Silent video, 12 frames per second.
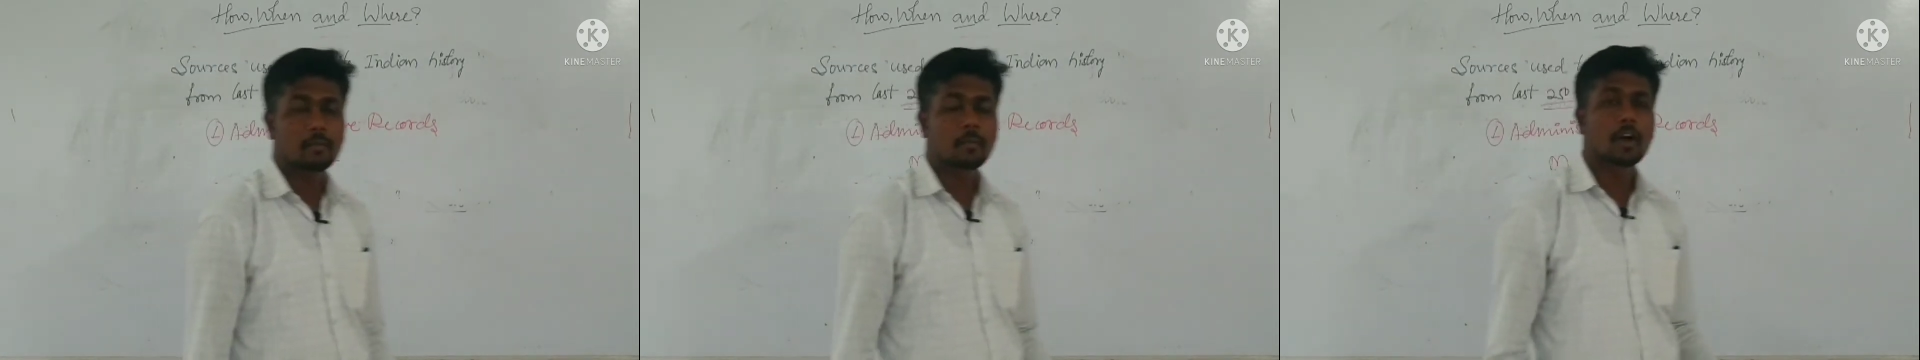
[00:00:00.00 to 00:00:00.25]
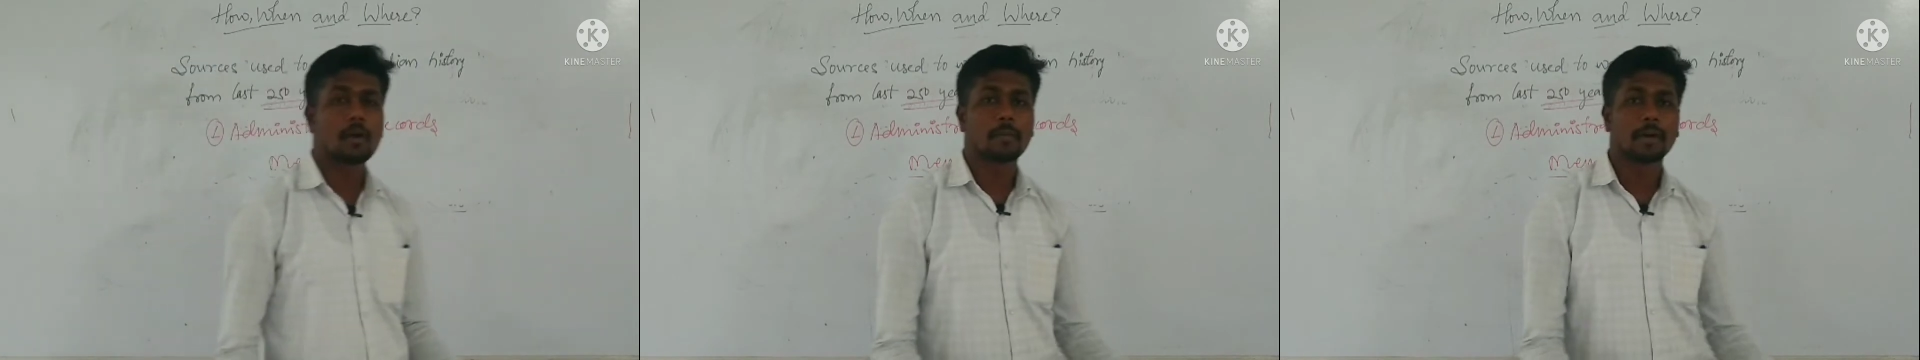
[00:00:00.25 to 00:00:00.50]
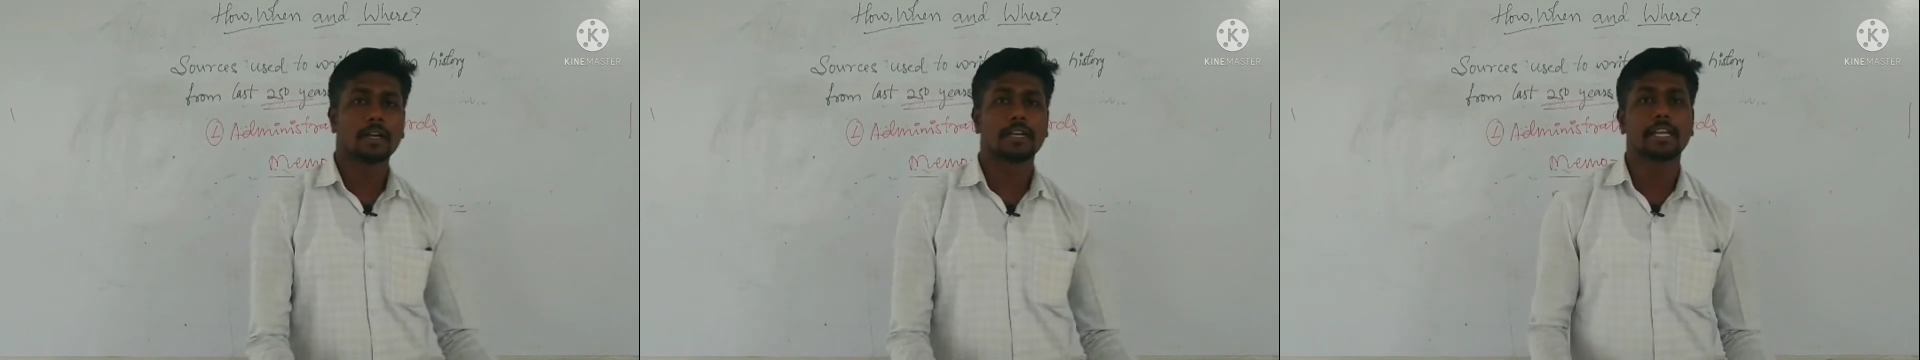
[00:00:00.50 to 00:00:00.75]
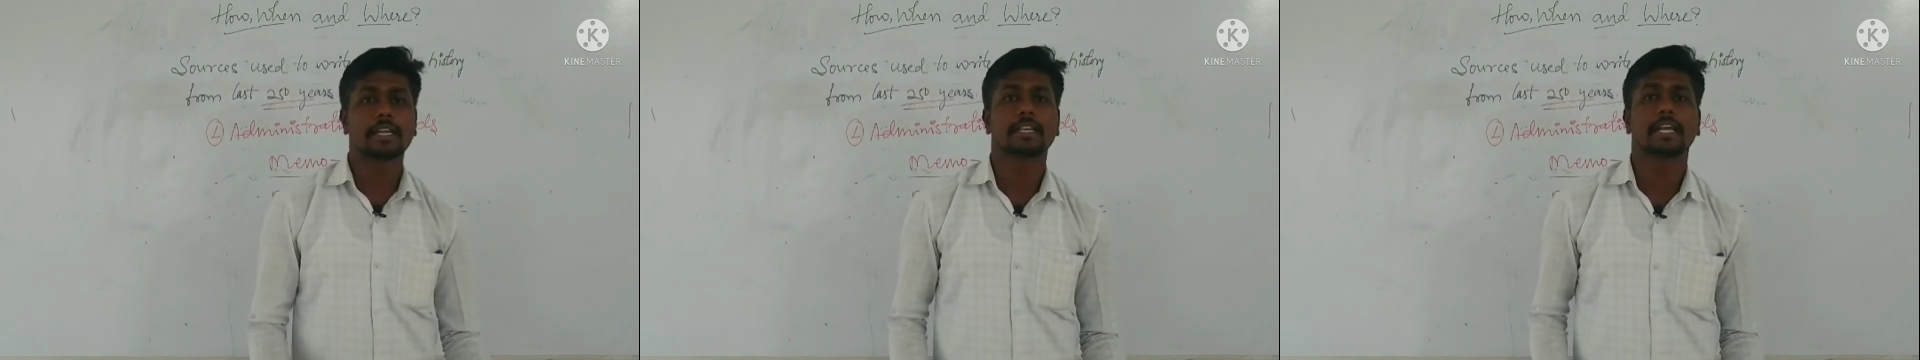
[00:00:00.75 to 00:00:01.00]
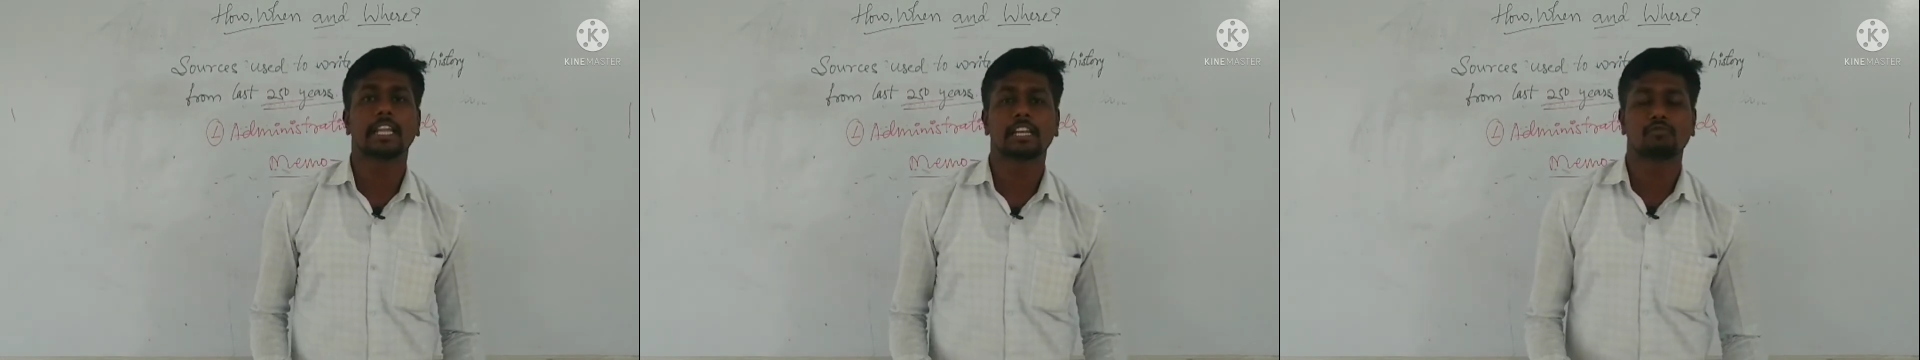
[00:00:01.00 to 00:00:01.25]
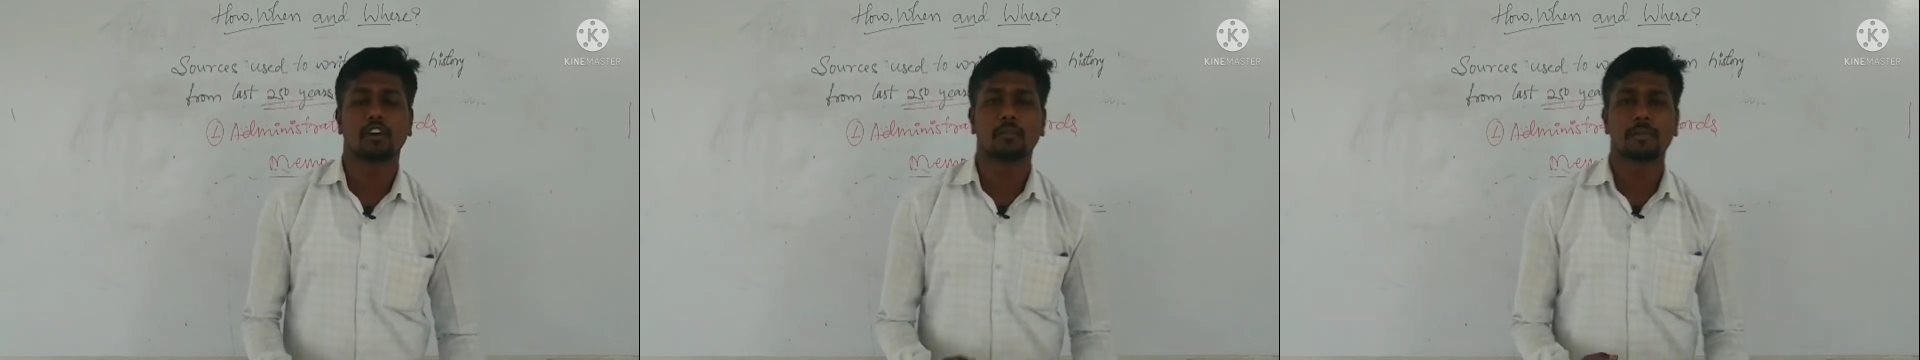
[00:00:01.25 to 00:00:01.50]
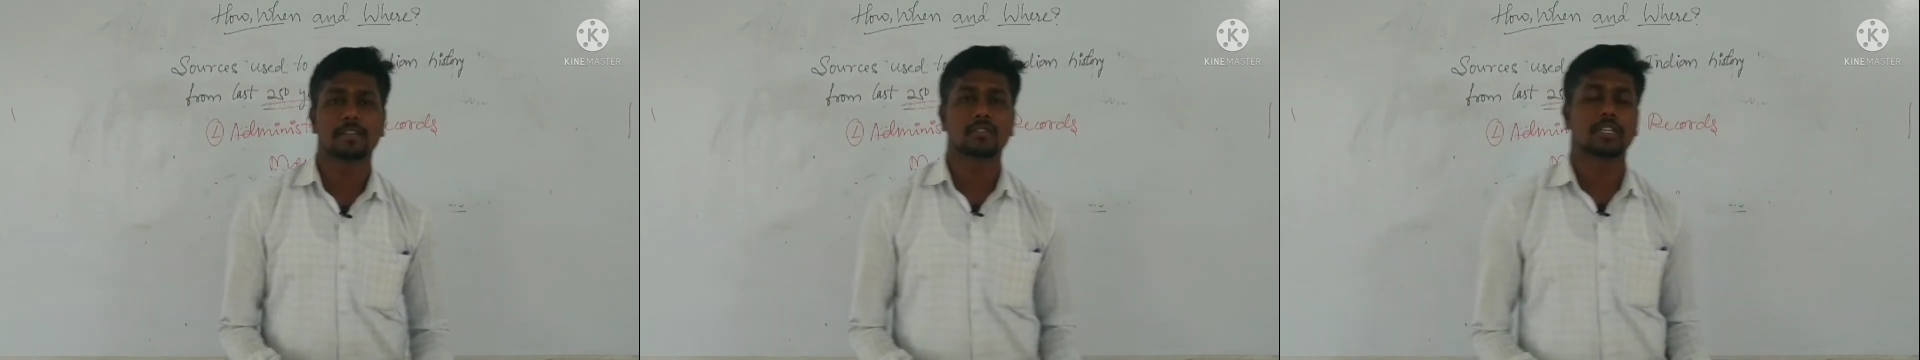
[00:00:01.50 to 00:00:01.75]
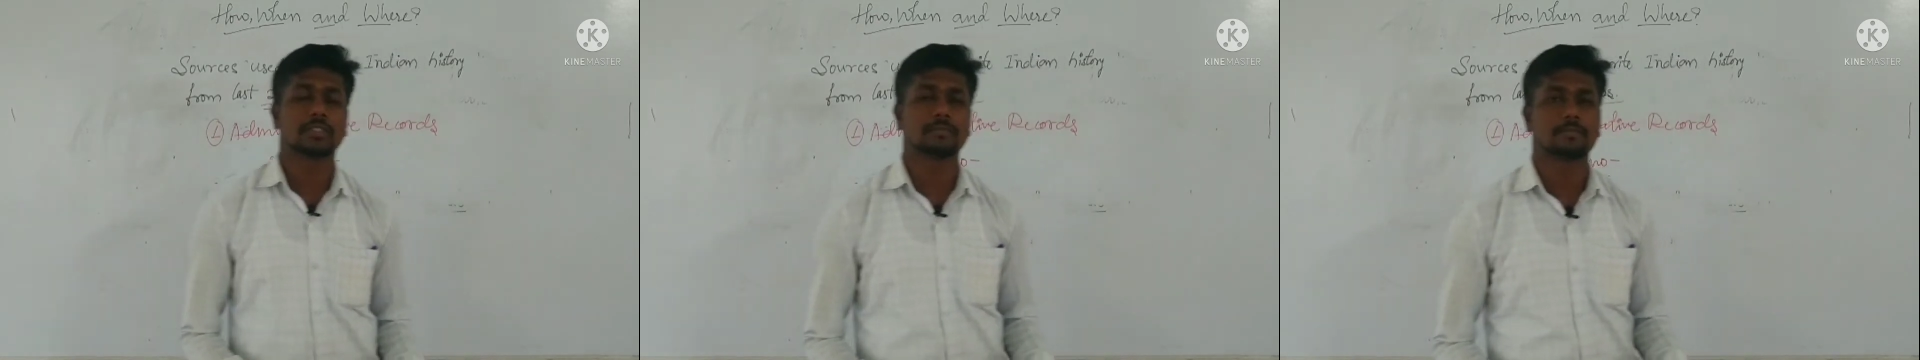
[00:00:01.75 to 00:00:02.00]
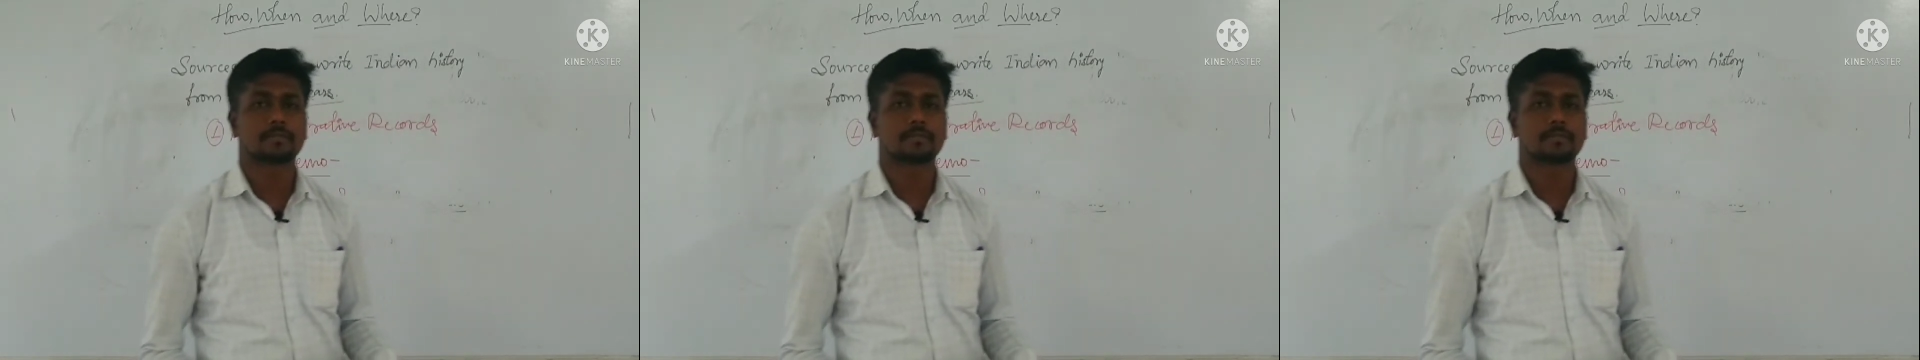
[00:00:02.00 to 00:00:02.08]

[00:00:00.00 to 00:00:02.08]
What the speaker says: a proper detailed information